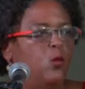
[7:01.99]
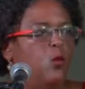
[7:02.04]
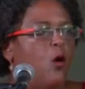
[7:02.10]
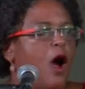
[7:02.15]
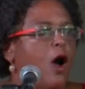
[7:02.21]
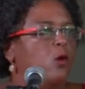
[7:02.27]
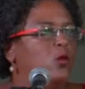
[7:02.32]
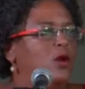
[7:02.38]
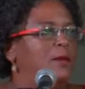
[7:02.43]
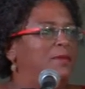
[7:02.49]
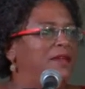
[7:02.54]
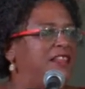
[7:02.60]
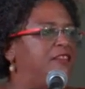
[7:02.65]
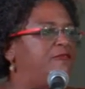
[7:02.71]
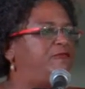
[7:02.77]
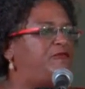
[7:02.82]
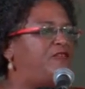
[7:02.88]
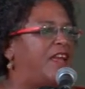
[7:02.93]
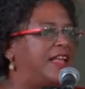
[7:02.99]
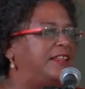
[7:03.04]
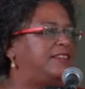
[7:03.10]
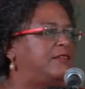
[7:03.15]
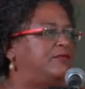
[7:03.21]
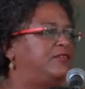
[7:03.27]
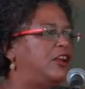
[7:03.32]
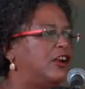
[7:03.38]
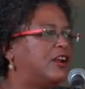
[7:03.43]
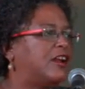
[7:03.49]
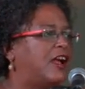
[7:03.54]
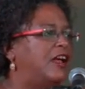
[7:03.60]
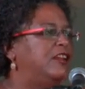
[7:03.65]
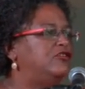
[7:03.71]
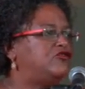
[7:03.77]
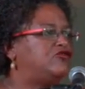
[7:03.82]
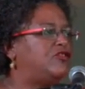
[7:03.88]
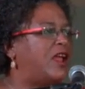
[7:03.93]
what will be the fate of their
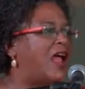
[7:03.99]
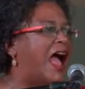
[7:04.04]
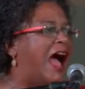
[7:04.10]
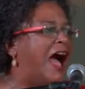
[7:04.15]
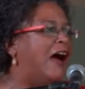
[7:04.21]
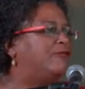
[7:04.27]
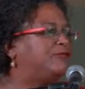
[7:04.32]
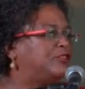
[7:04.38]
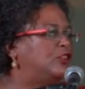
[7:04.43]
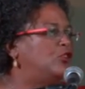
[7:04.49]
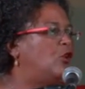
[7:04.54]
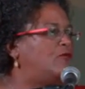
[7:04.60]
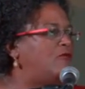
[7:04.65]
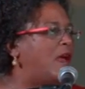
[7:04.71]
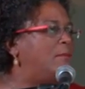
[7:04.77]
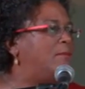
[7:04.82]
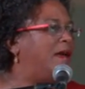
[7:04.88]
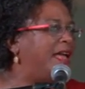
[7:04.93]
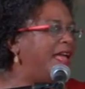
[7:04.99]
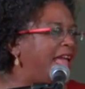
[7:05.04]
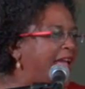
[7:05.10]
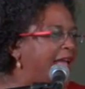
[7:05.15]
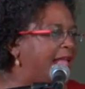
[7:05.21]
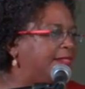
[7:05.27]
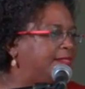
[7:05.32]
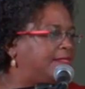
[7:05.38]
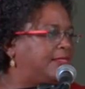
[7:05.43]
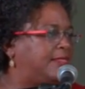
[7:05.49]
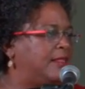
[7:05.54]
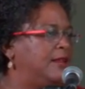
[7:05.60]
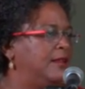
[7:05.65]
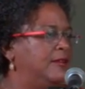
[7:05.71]
country after November 8th.